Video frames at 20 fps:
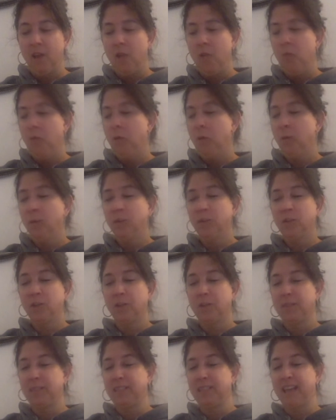Wilbur
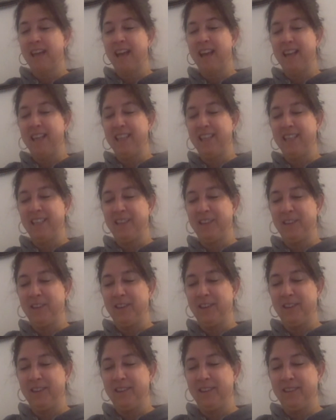jumped as high as he
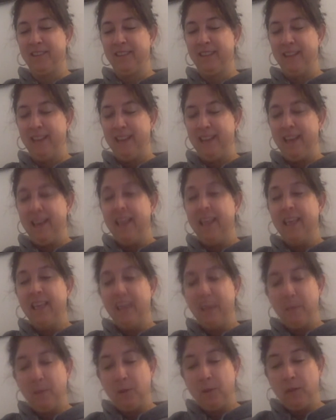could.
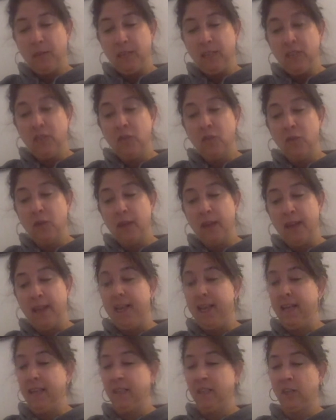"Keep your knees straight
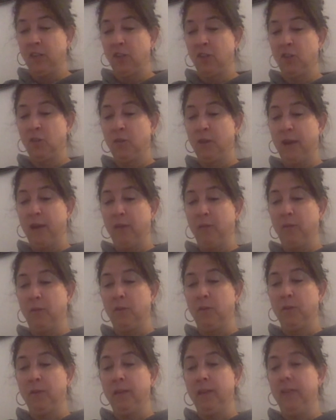and touch the ground with
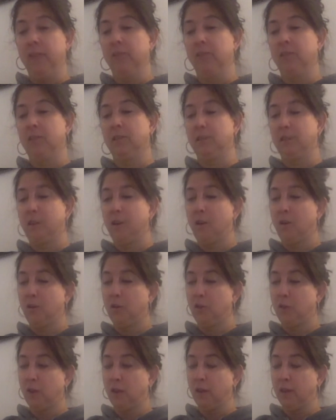your ears," called
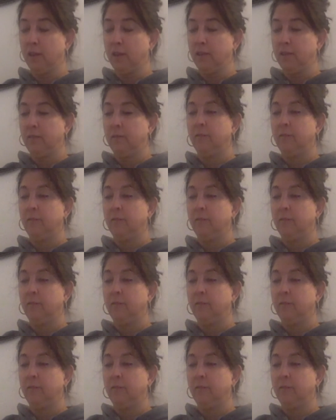Charlotte.